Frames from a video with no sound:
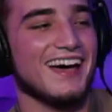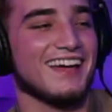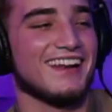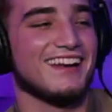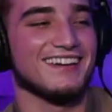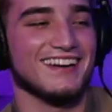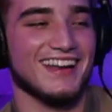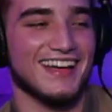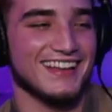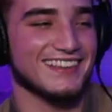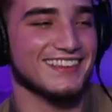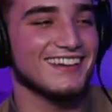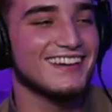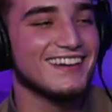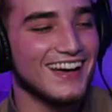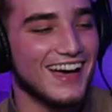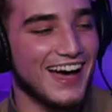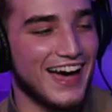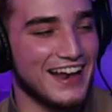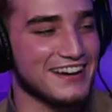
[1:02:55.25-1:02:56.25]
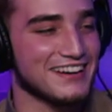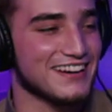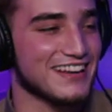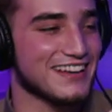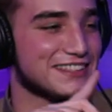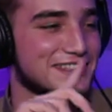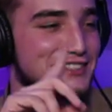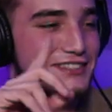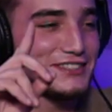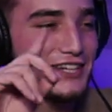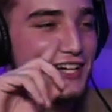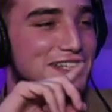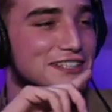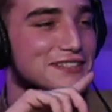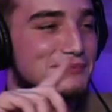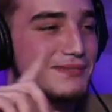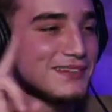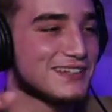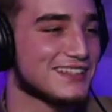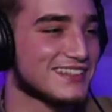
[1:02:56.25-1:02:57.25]
I don't like. The, I don't like the
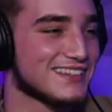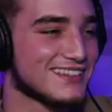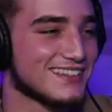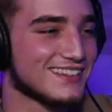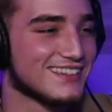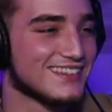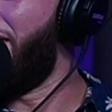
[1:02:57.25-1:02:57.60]
judgment.